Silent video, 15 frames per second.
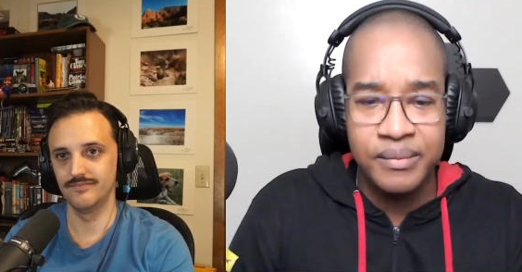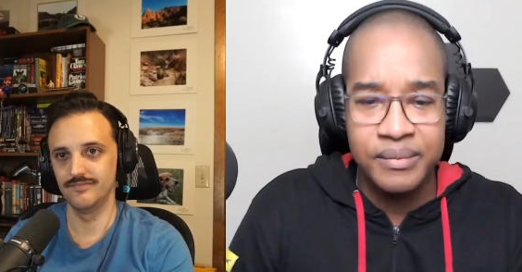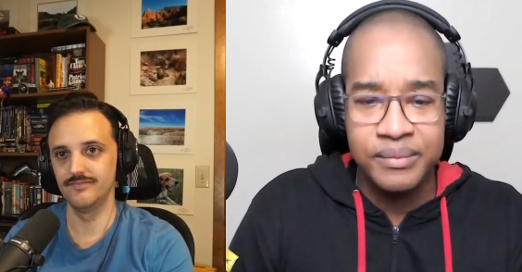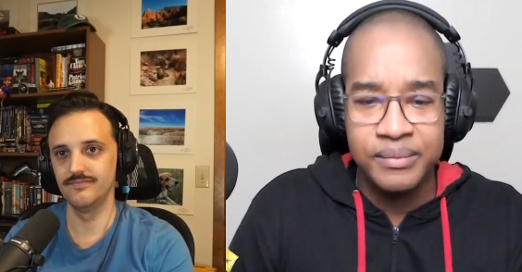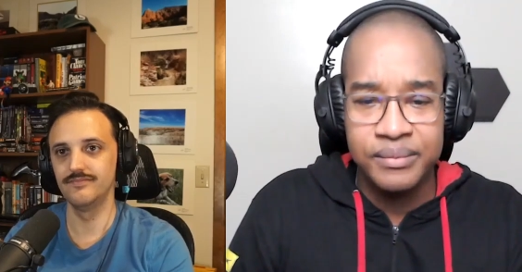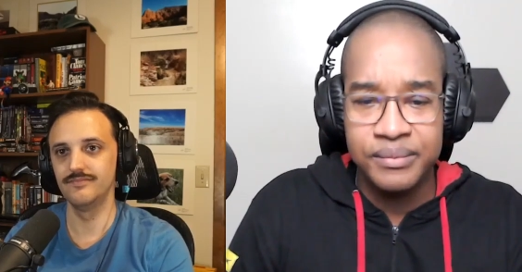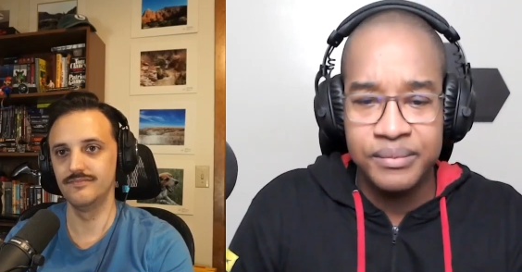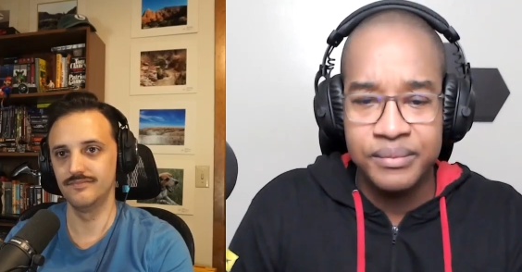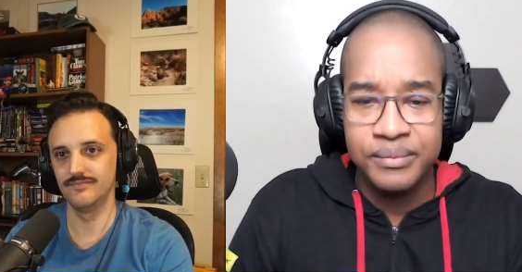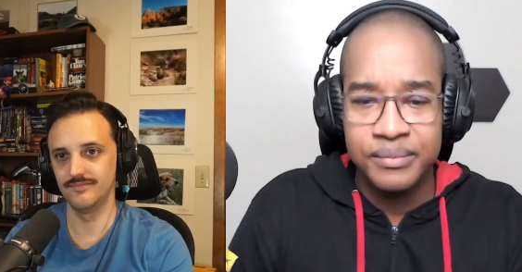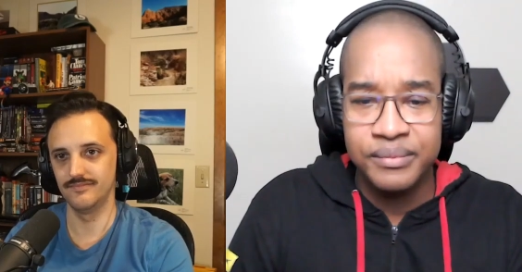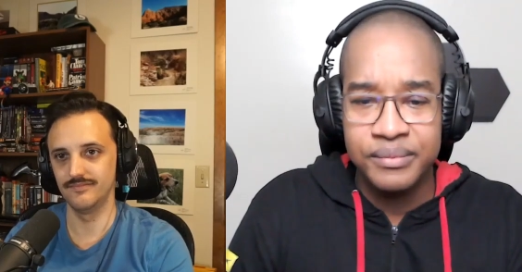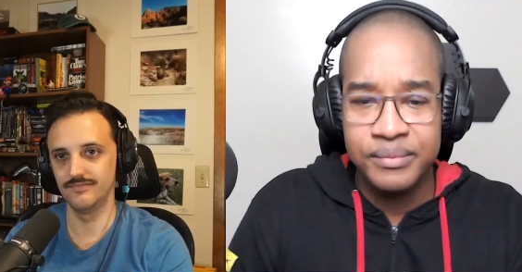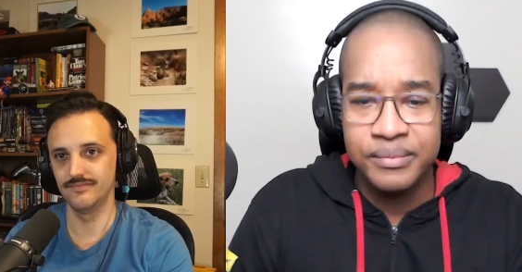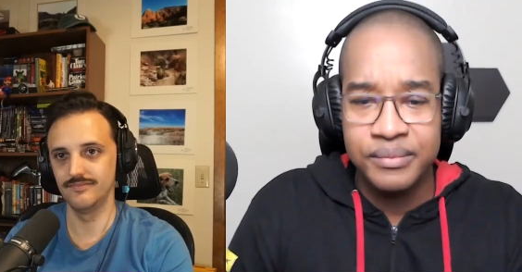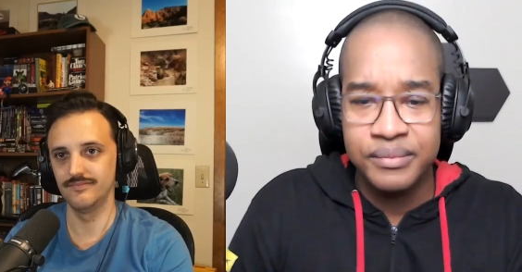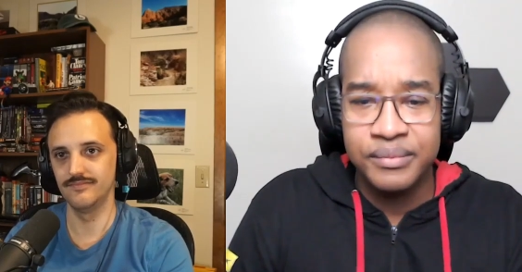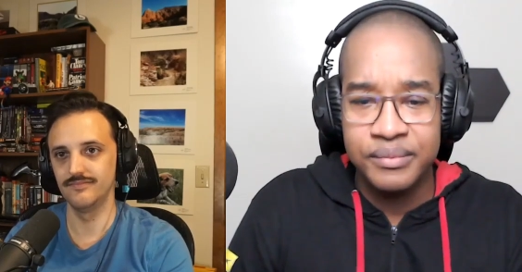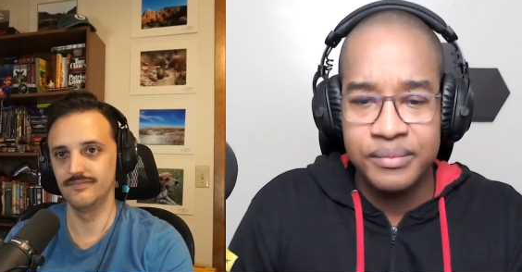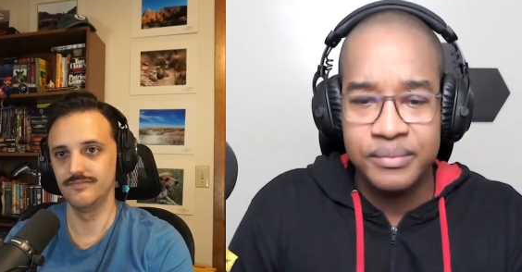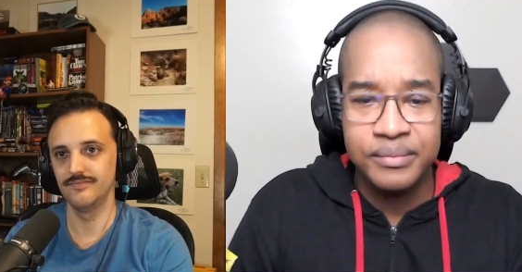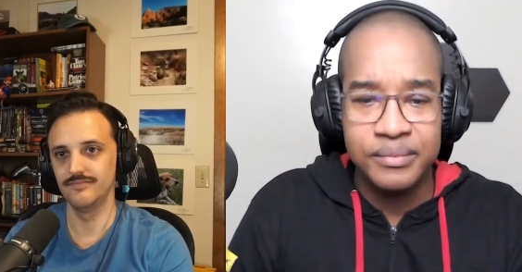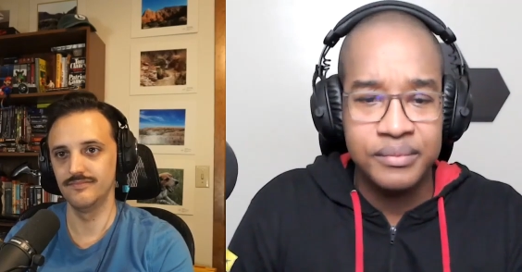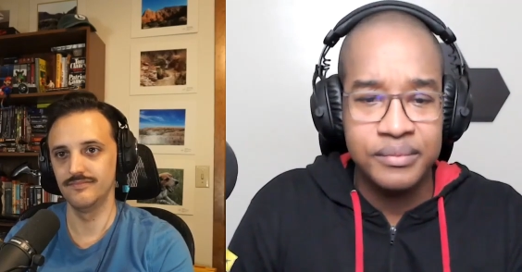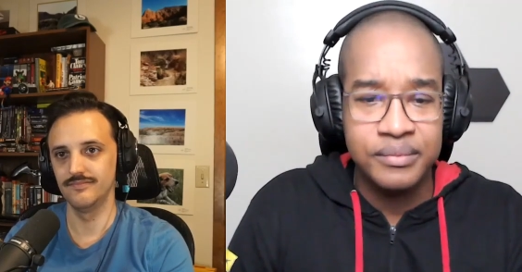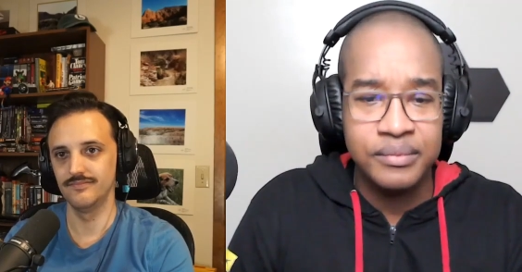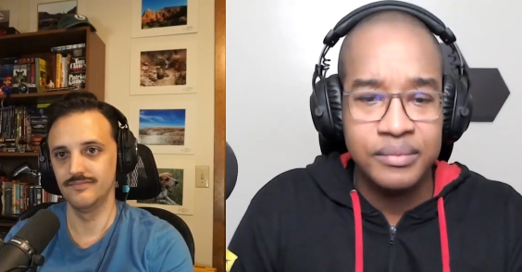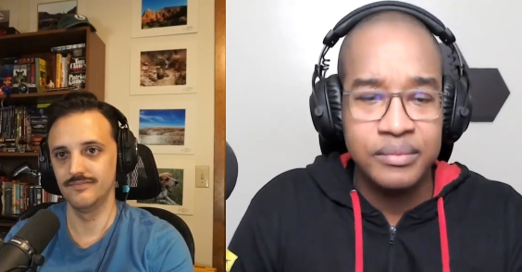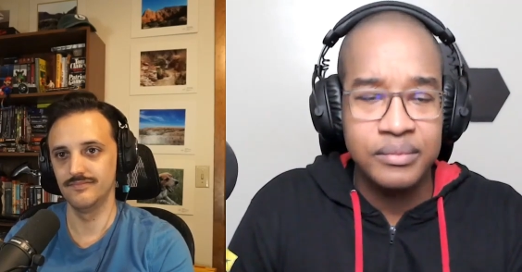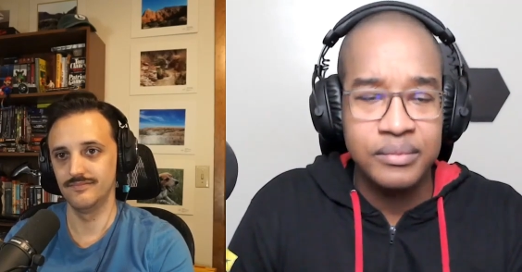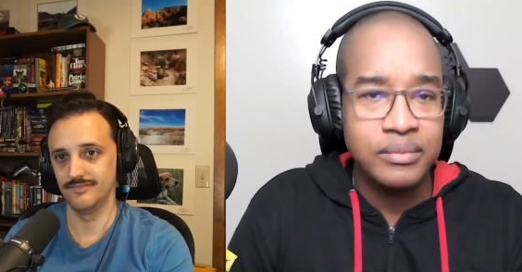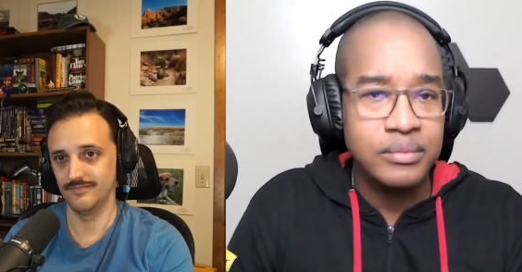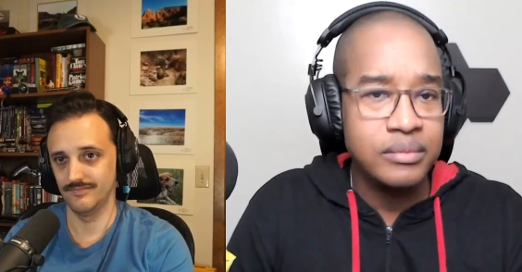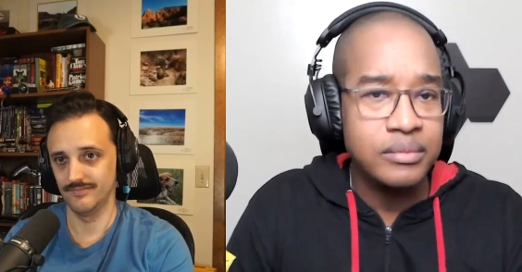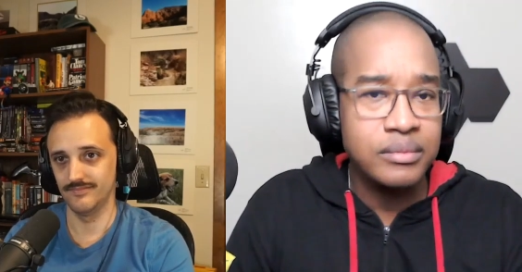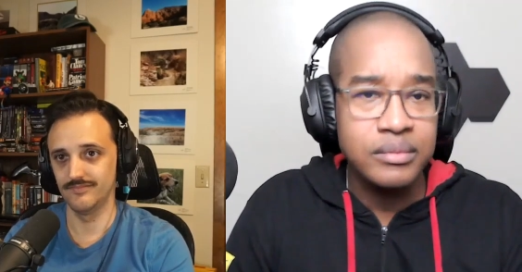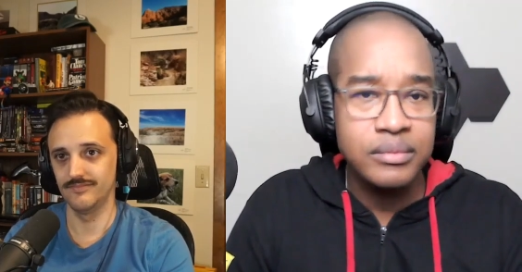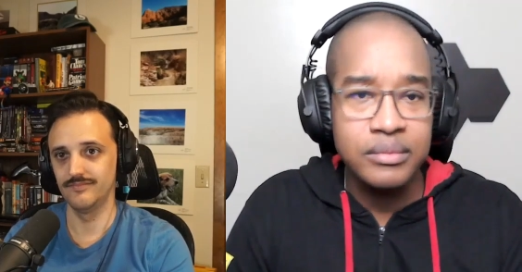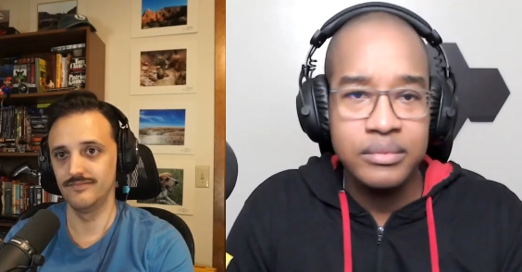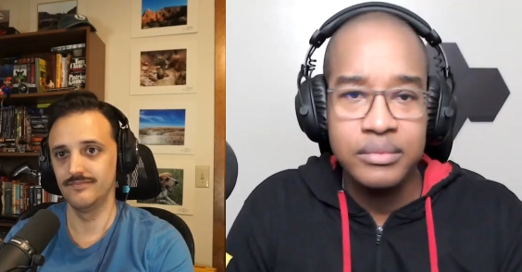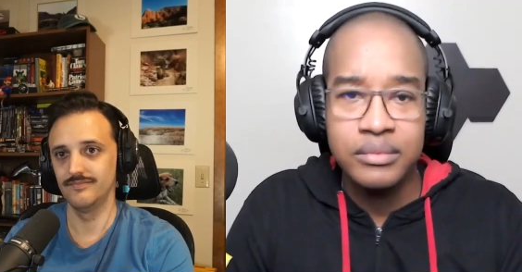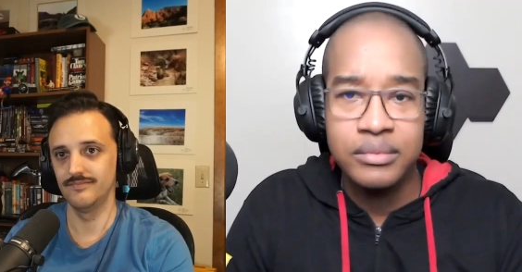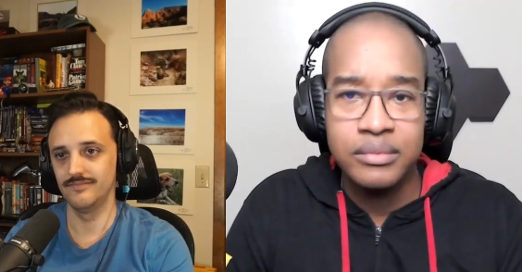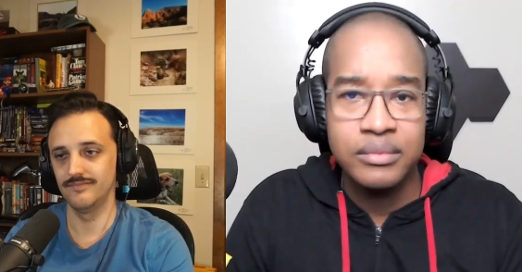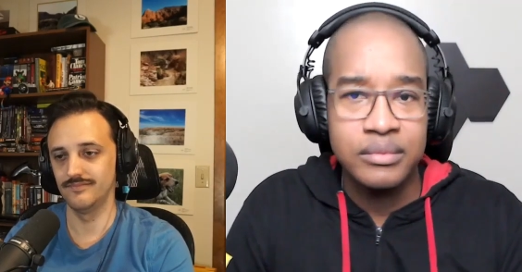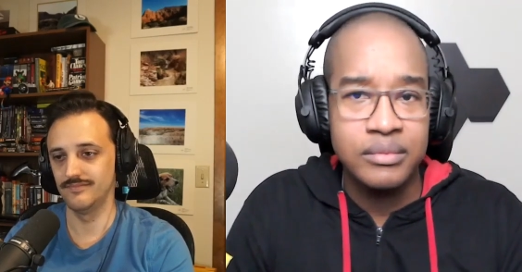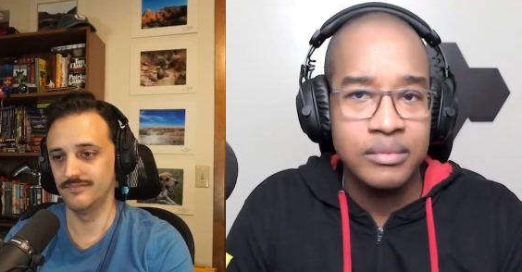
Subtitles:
[no speech]